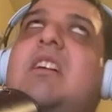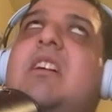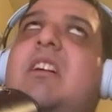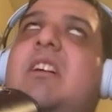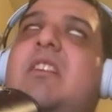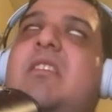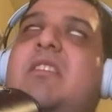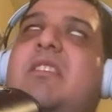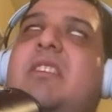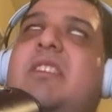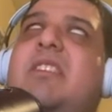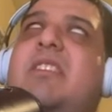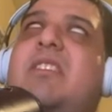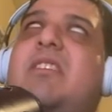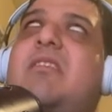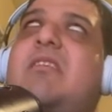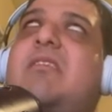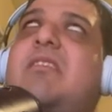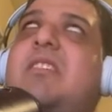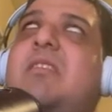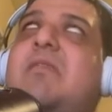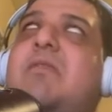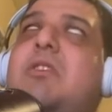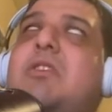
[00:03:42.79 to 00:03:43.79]

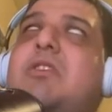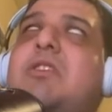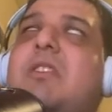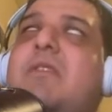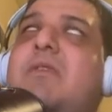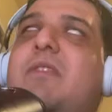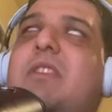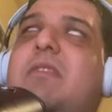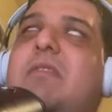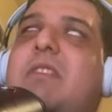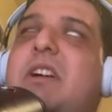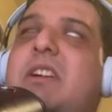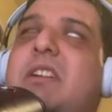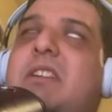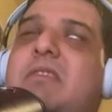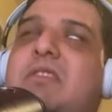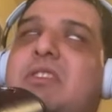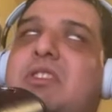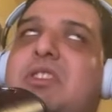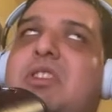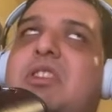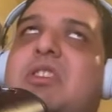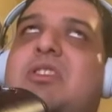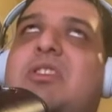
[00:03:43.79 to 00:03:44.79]
Unfortunately for the Wild, there
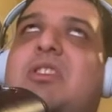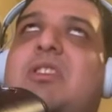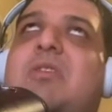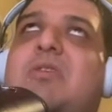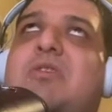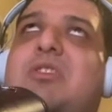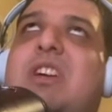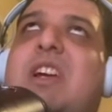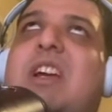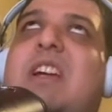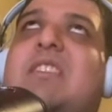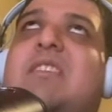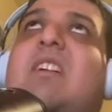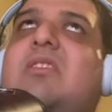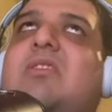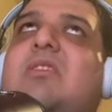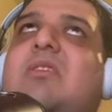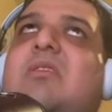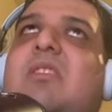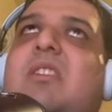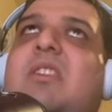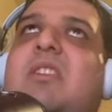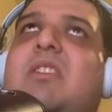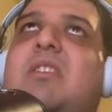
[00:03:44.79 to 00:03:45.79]
was just no chance.
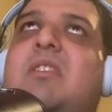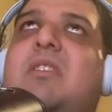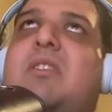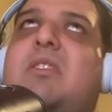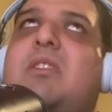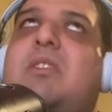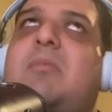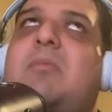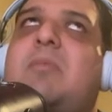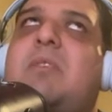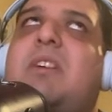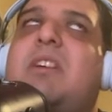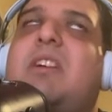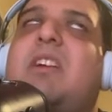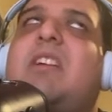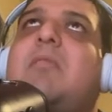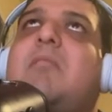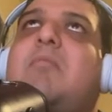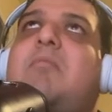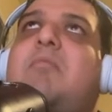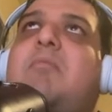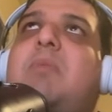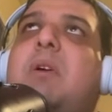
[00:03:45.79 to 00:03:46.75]
So on to the third period.